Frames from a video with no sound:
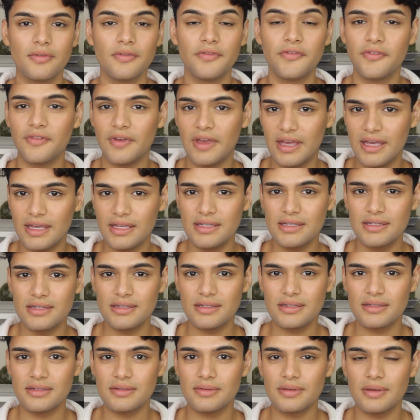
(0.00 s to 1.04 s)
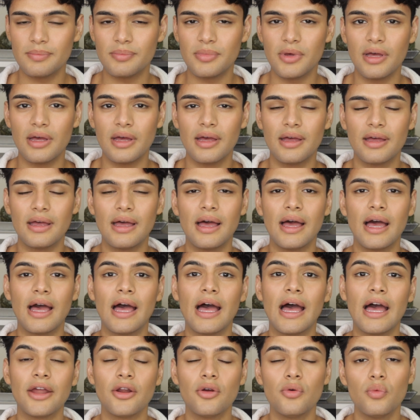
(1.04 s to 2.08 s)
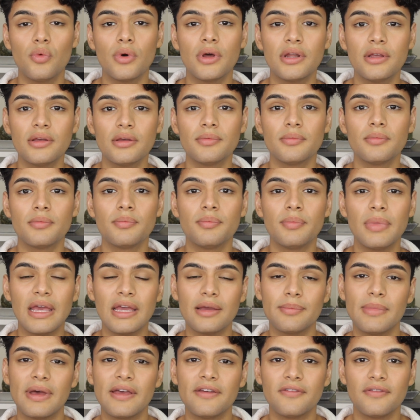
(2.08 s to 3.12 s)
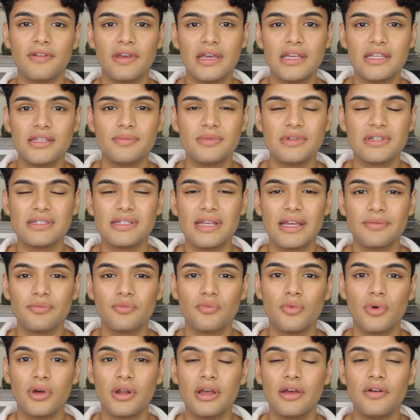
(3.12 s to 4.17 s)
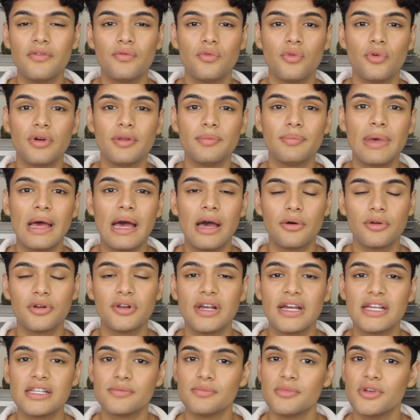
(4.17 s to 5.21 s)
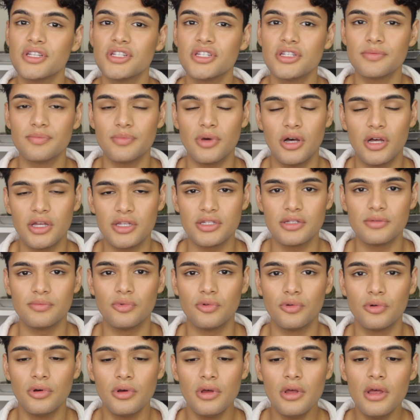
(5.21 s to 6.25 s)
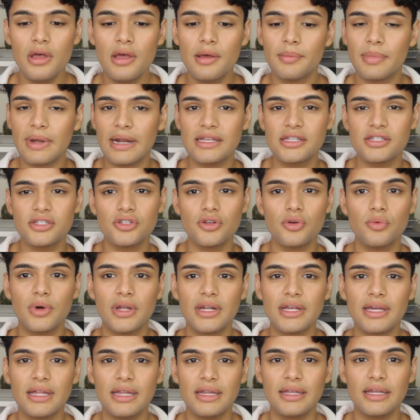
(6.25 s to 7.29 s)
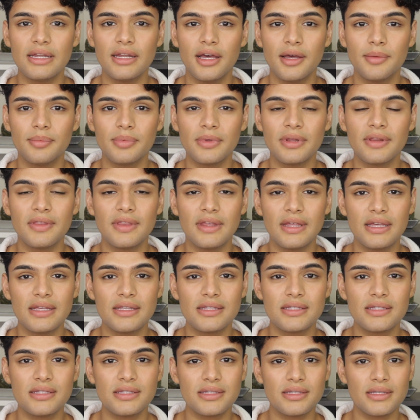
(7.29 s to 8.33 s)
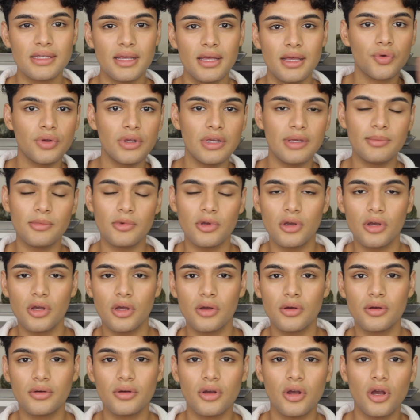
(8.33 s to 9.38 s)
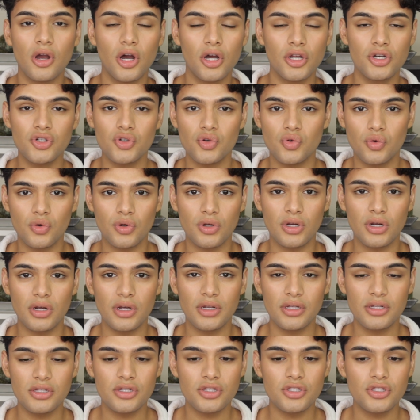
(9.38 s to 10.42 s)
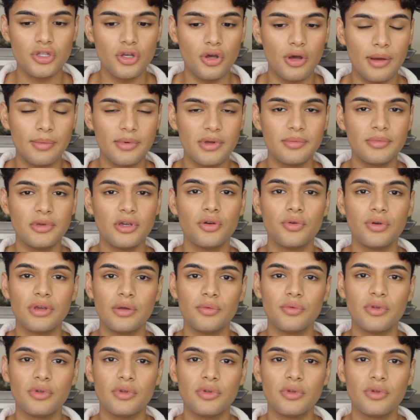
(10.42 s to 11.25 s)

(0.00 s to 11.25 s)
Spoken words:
face, but I don't wanna bake my face because I wanna avoid powder as much as possible, but I still wanna clean up this cream contour. So I'm gonna be going in